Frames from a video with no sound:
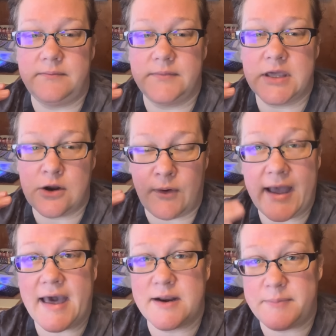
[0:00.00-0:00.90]
you know, I
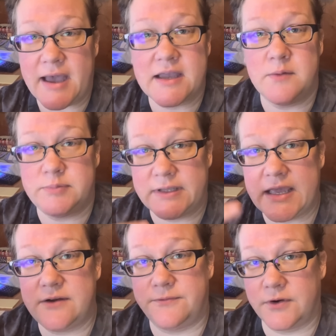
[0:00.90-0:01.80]
had a backup
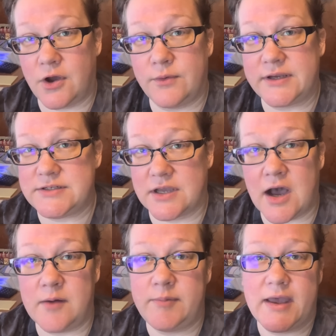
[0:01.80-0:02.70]
plan for going to
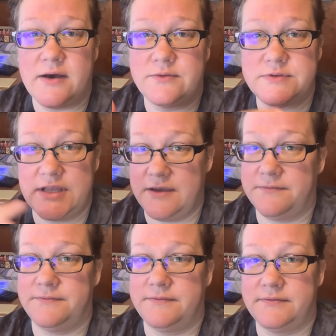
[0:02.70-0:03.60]
compound if